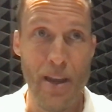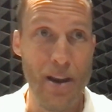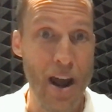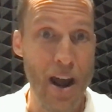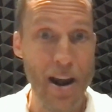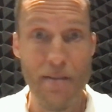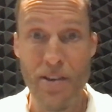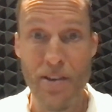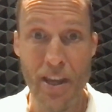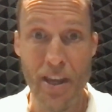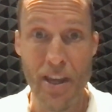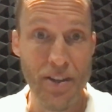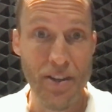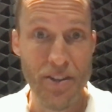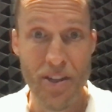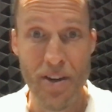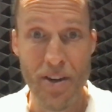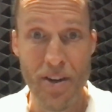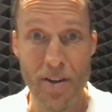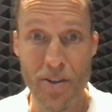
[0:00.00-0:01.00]
Not
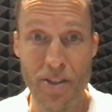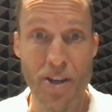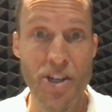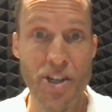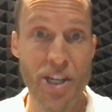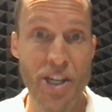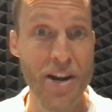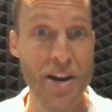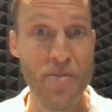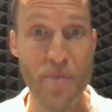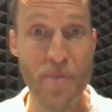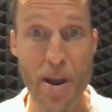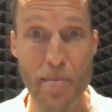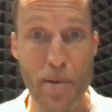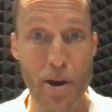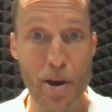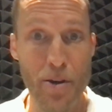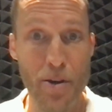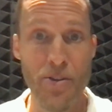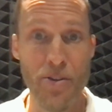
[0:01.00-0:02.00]
everything's, sunshine and
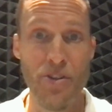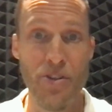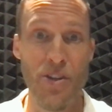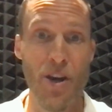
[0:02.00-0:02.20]
rainbows.